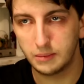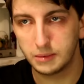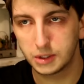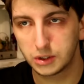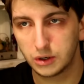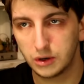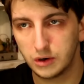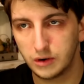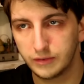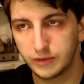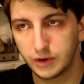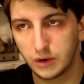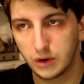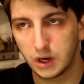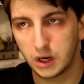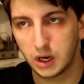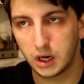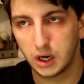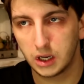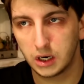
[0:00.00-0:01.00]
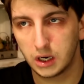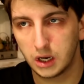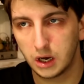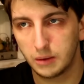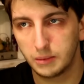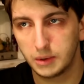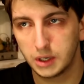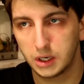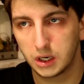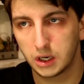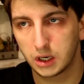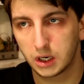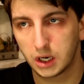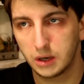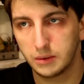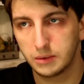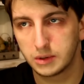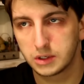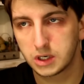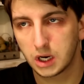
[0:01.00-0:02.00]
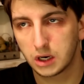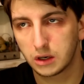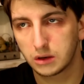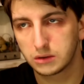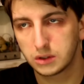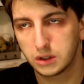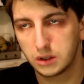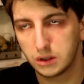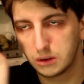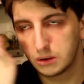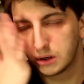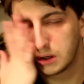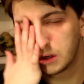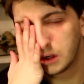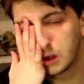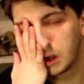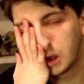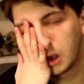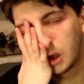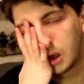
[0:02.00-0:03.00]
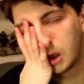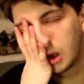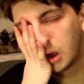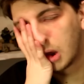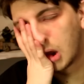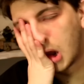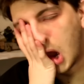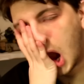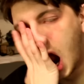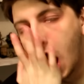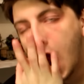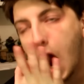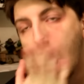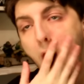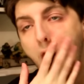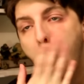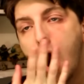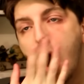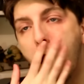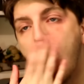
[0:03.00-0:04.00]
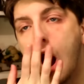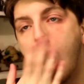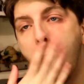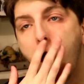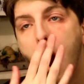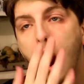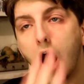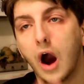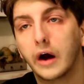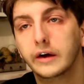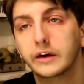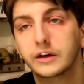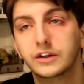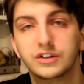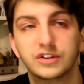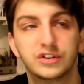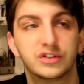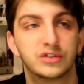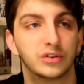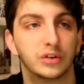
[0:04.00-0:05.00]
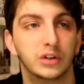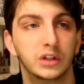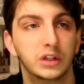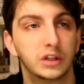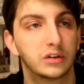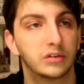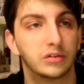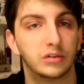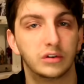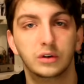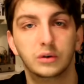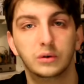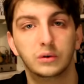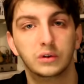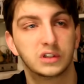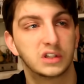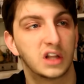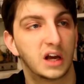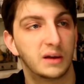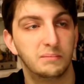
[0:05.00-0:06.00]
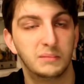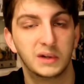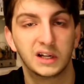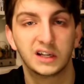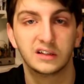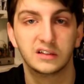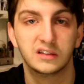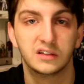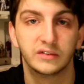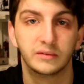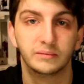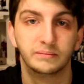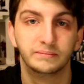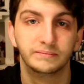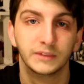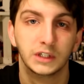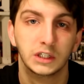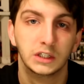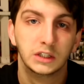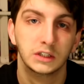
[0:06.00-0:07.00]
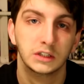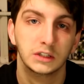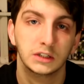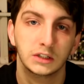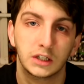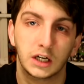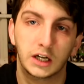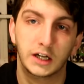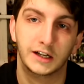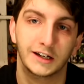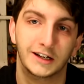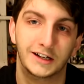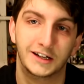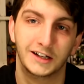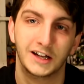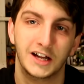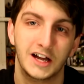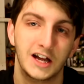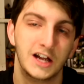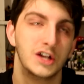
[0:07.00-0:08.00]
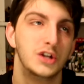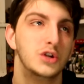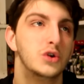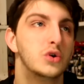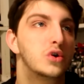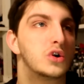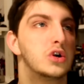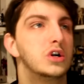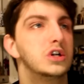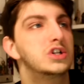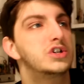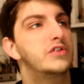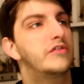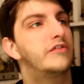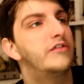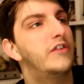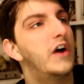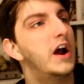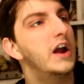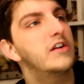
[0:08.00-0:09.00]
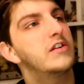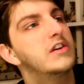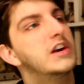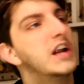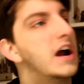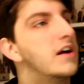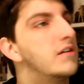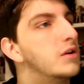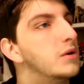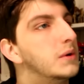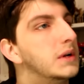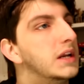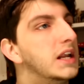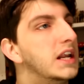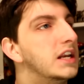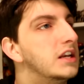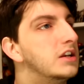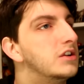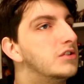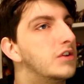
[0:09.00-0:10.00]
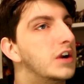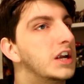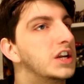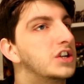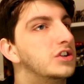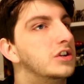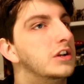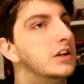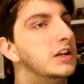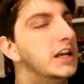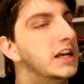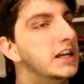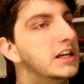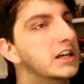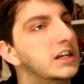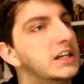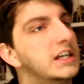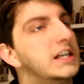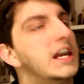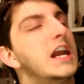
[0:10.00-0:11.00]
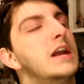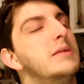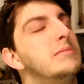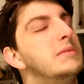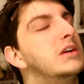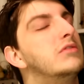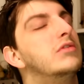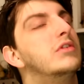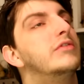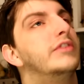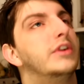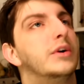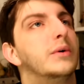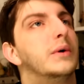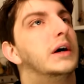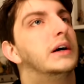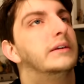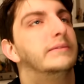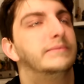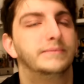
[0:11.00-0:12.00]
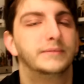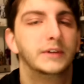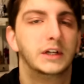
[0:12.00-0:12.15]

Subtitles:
I'm a toy reviewer, and I'll be a gaming channel too. You just join the crew. There's like millions of them. You could fire an arrow in any direction and hit a gaming reviewer.